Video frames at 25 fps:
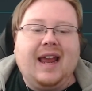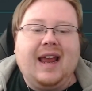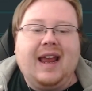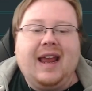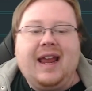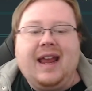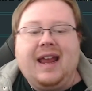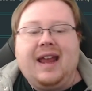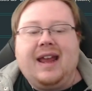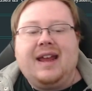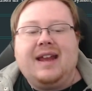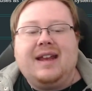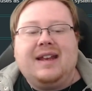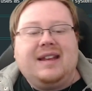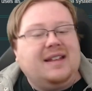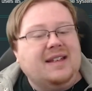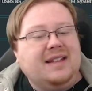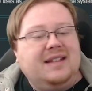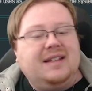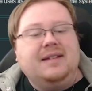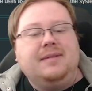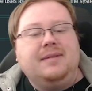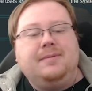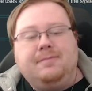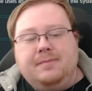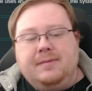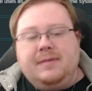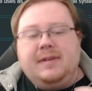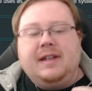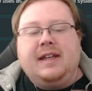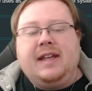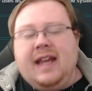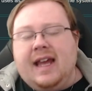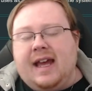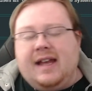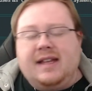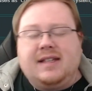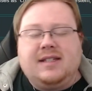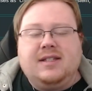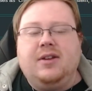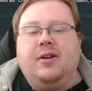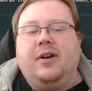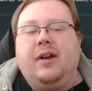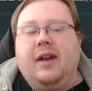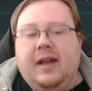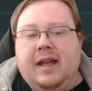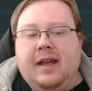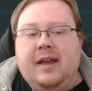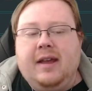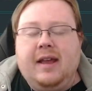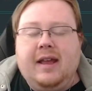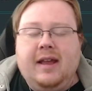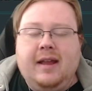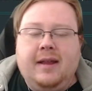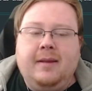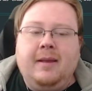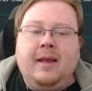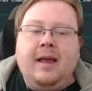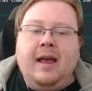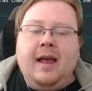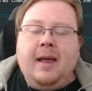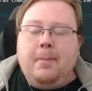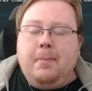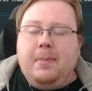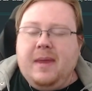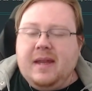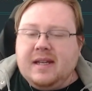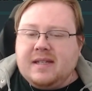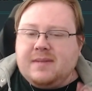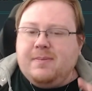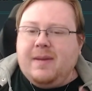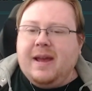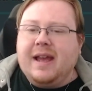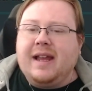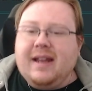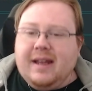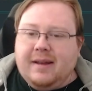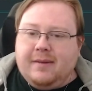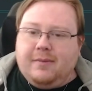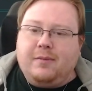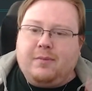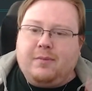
And yeah, so this mech